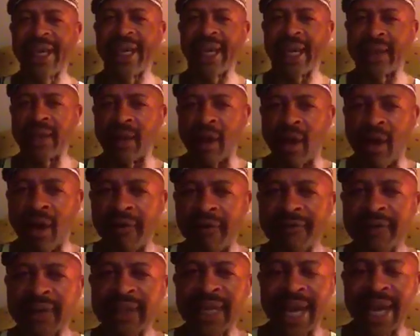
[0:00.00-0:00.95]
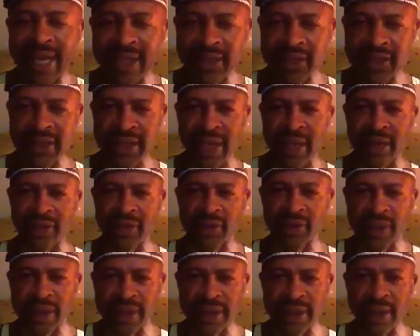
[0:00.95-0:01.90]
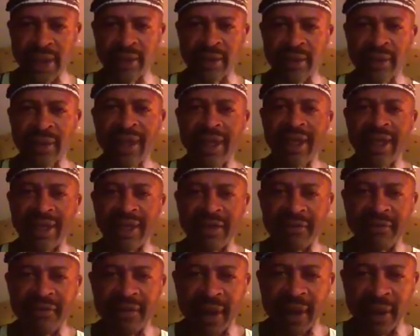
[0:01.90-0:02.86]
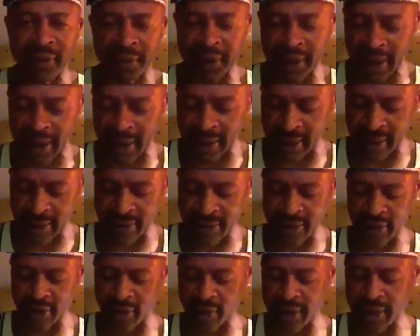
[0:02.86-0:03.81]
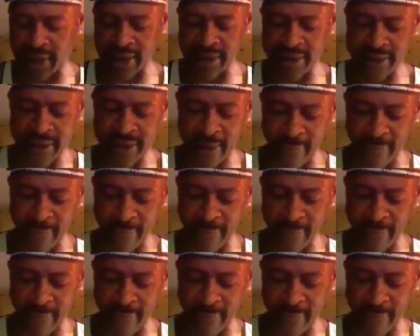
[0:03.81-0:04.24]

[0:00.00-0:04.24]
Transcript: and often hostile to each other in varying degrees.